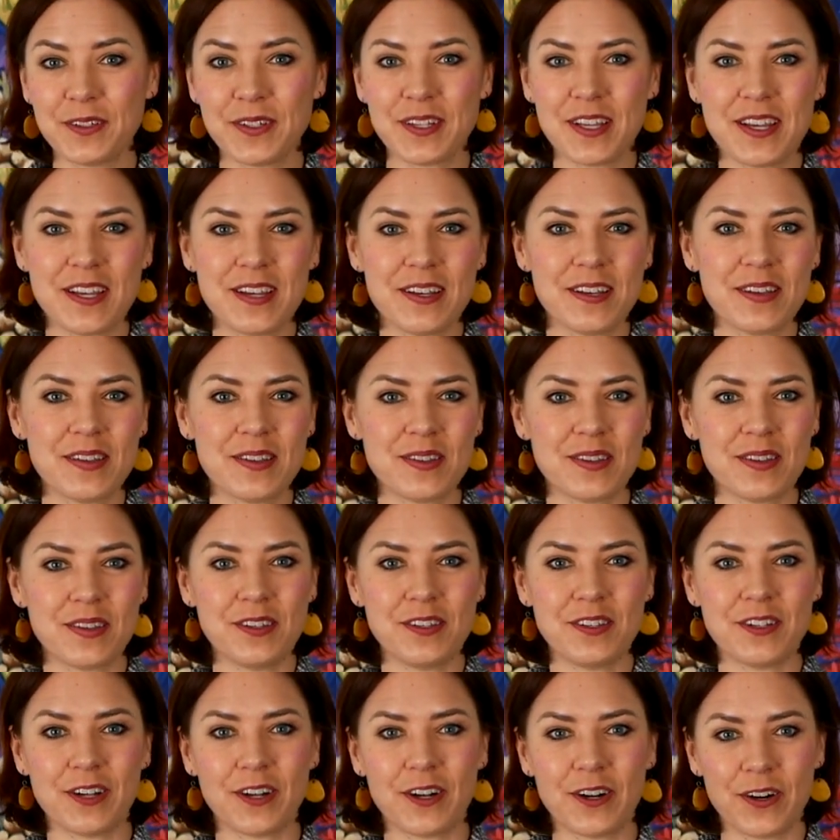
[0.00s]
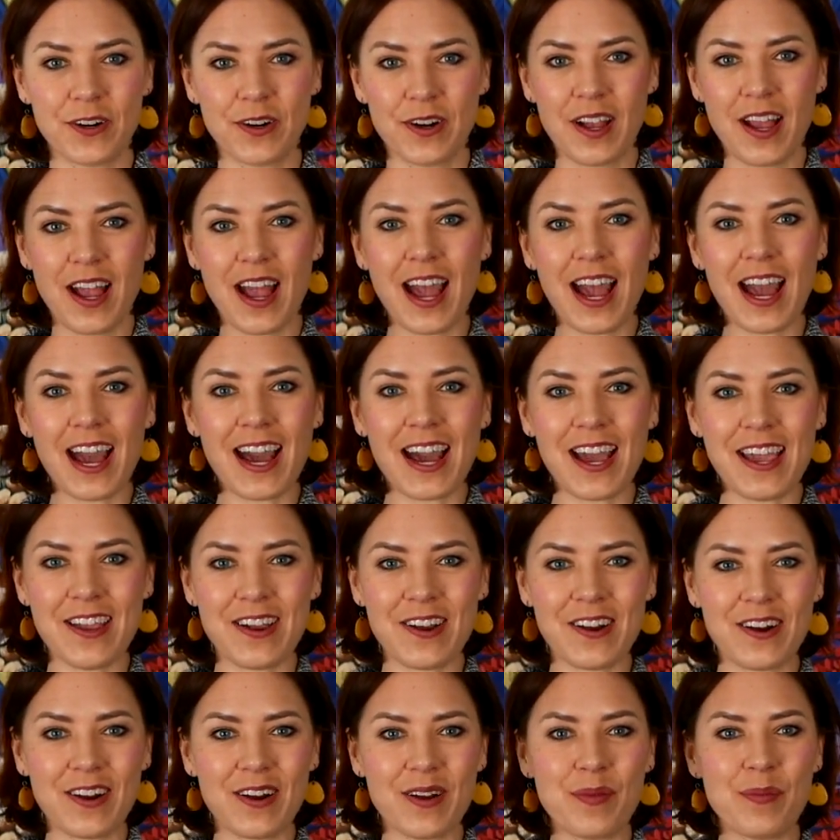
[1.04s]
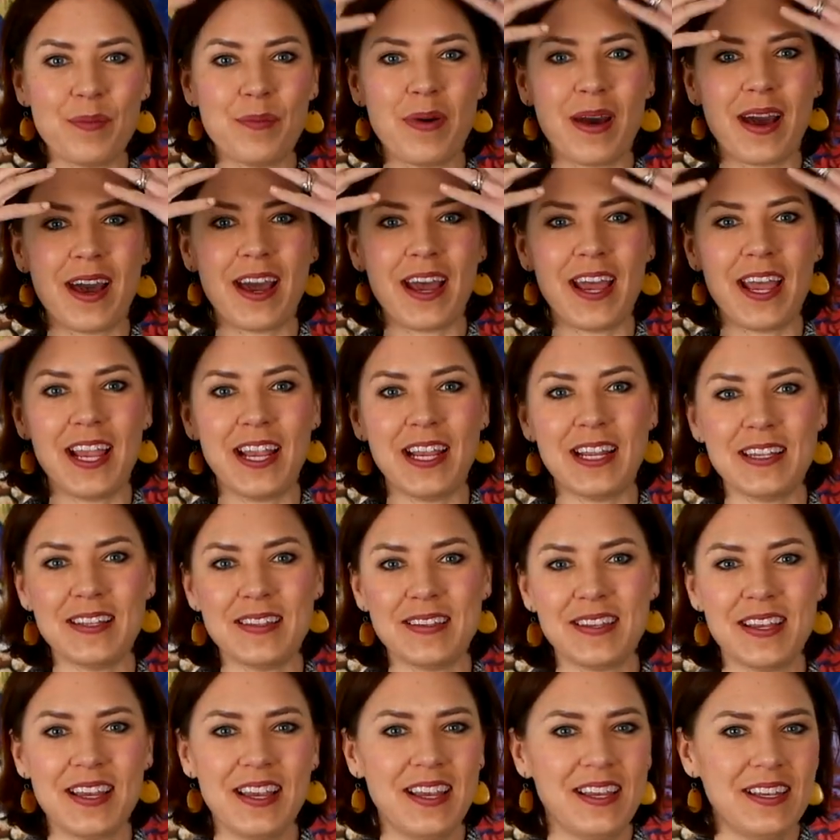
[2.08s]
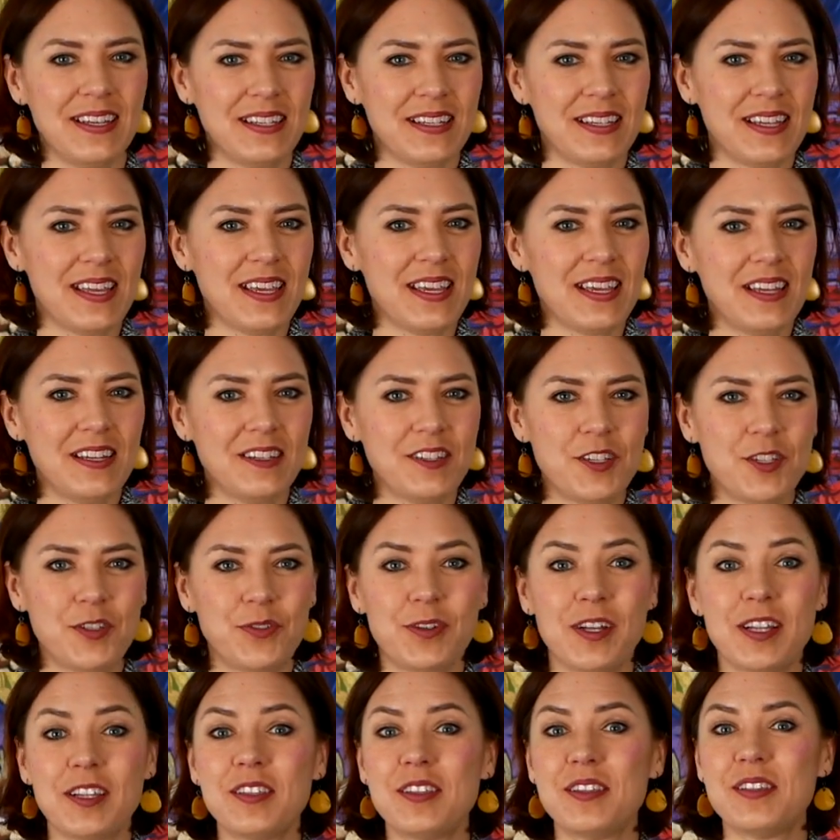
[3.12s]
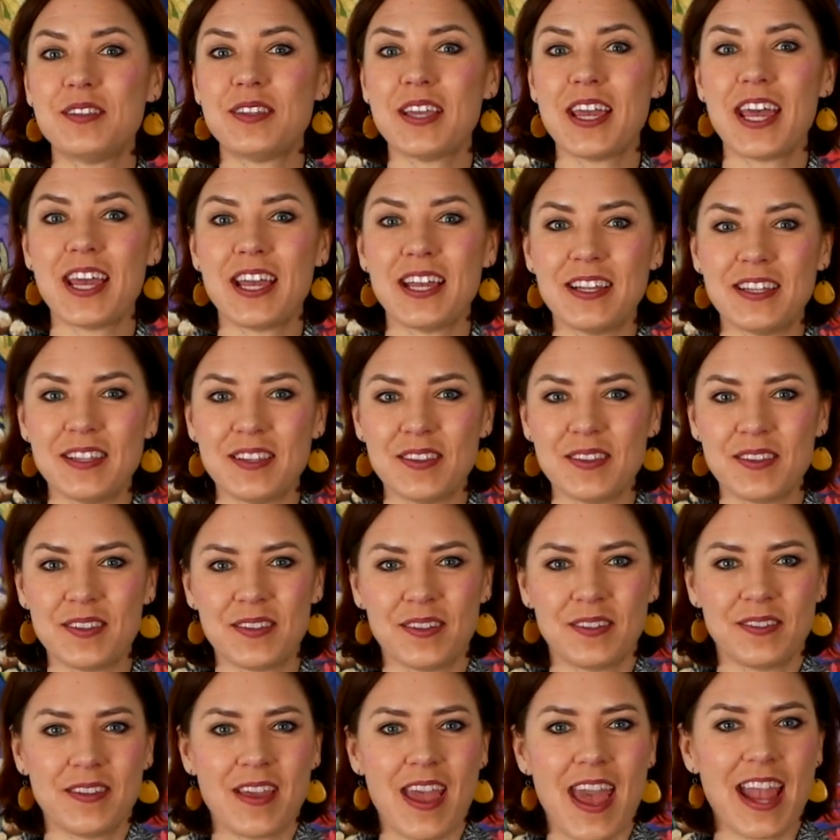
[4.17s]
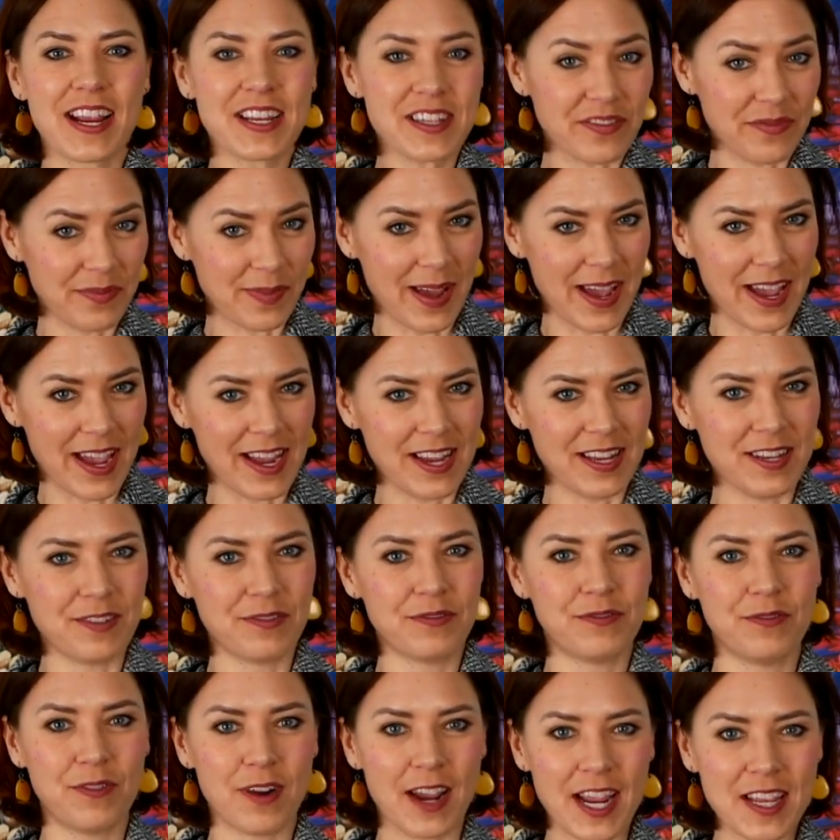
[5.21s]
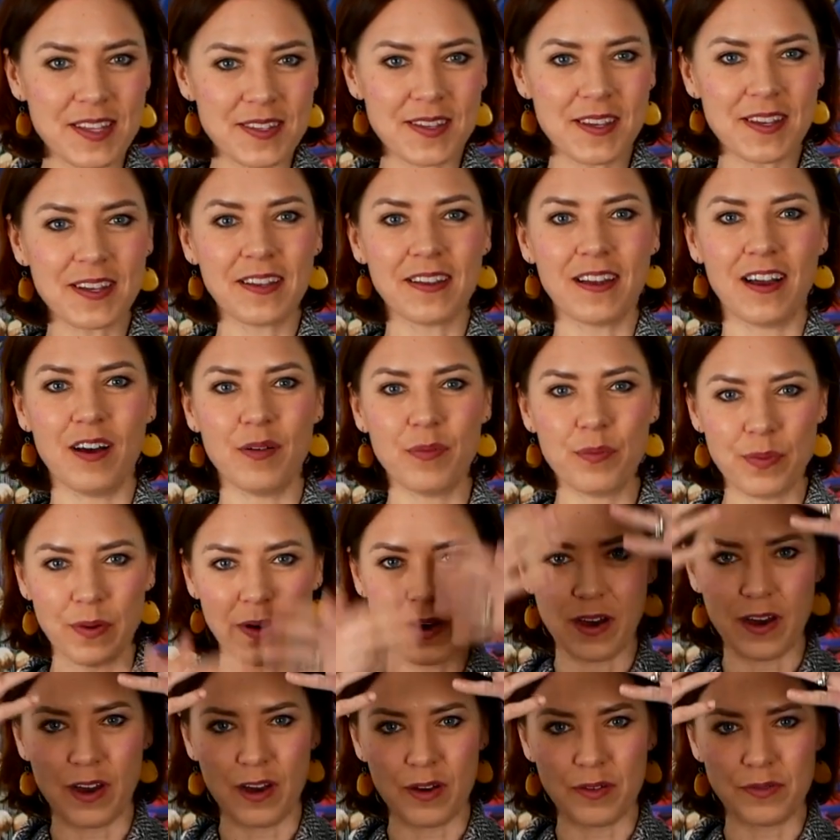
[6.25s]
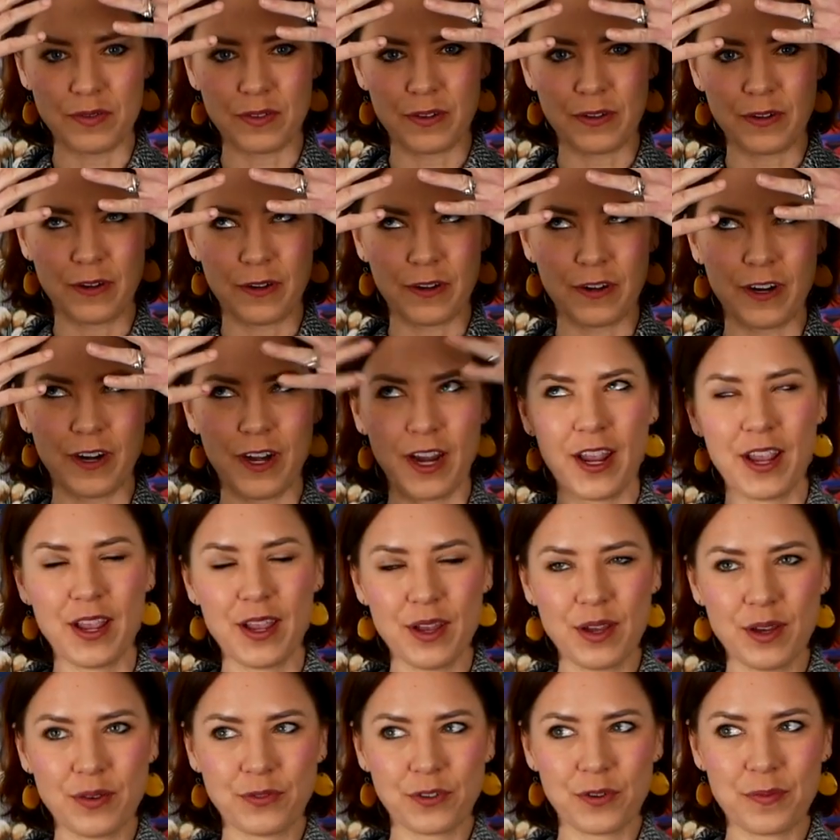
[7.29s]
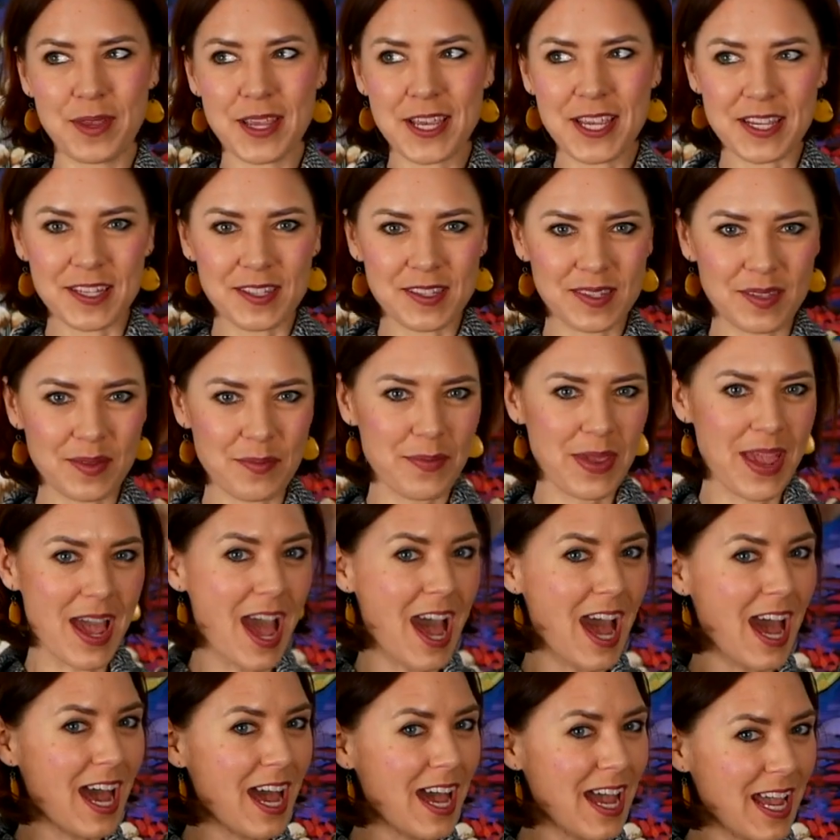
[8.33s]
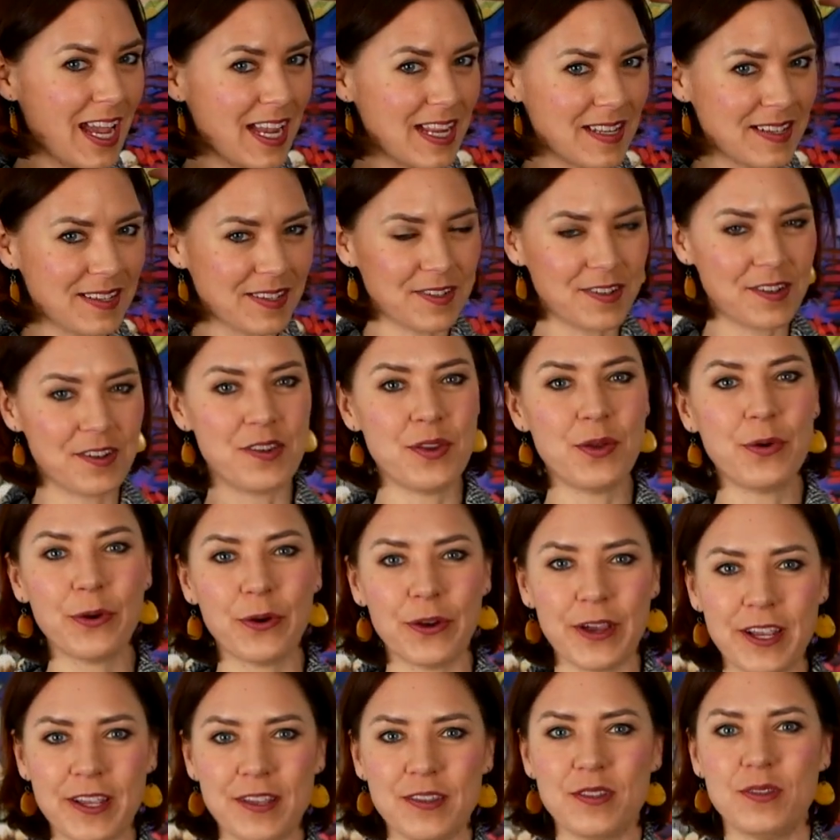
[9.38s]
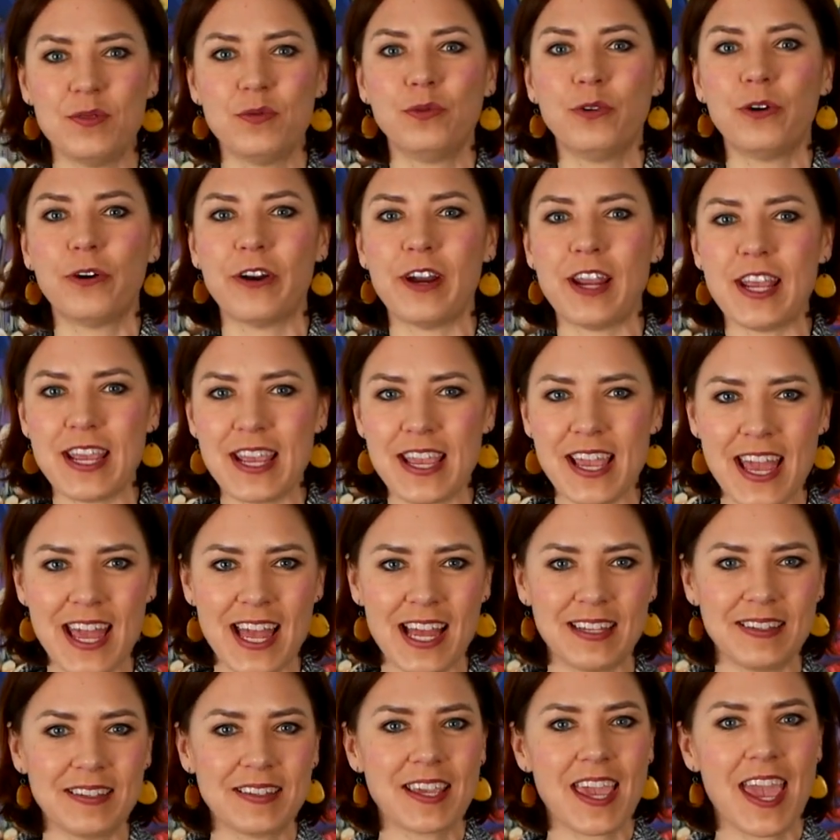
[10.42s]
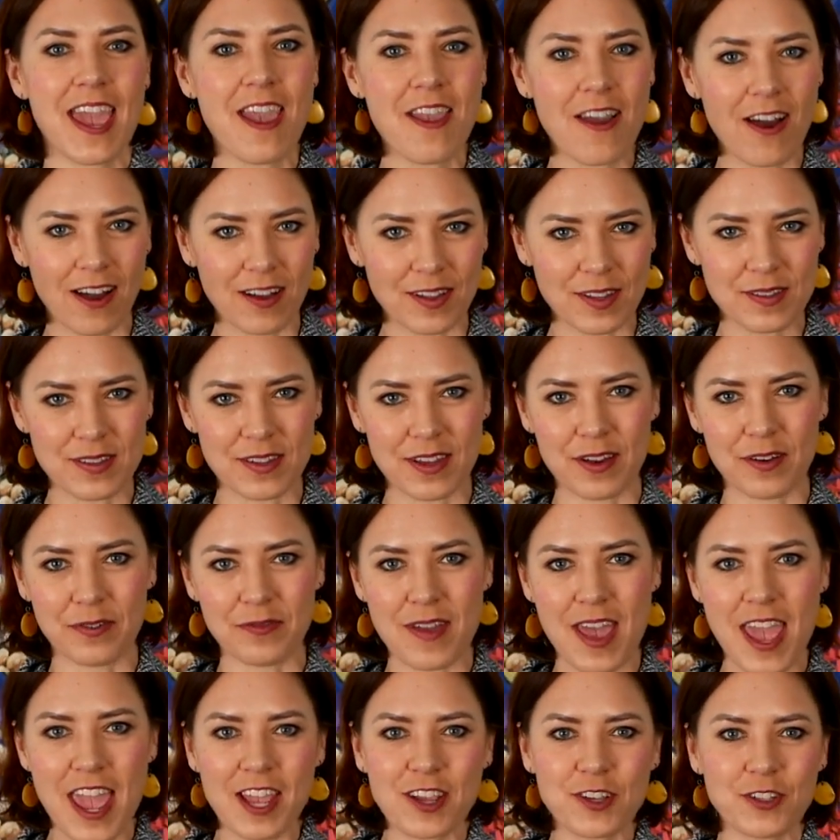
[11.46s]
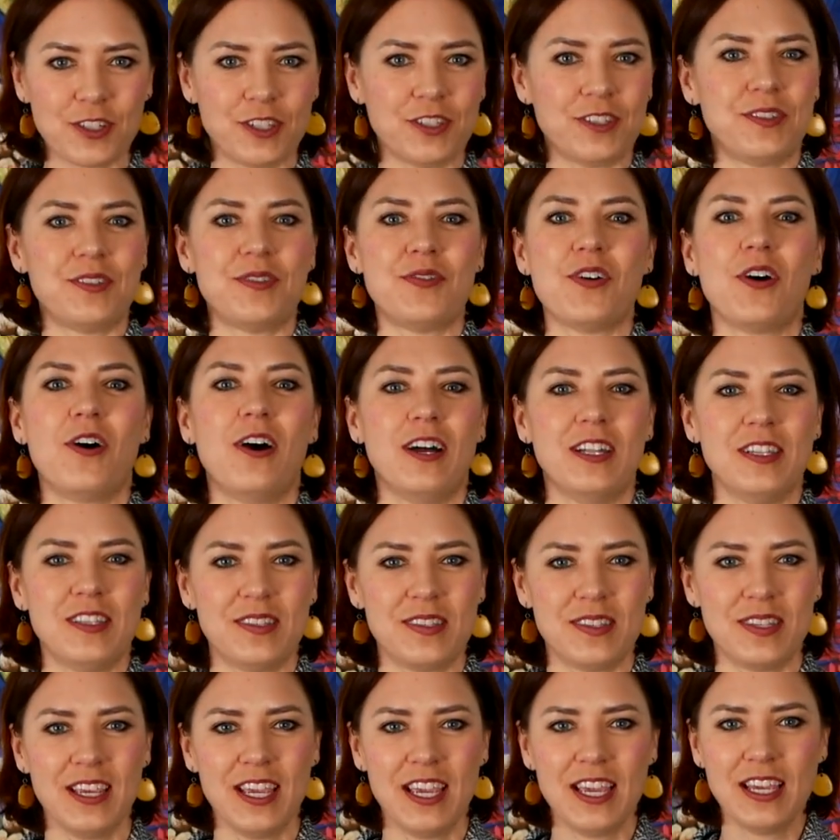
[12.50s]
is your higher mind. It transcends the active mind, rising above, or for me, it's behind the noise, worry, and chaos of anxious thoughts.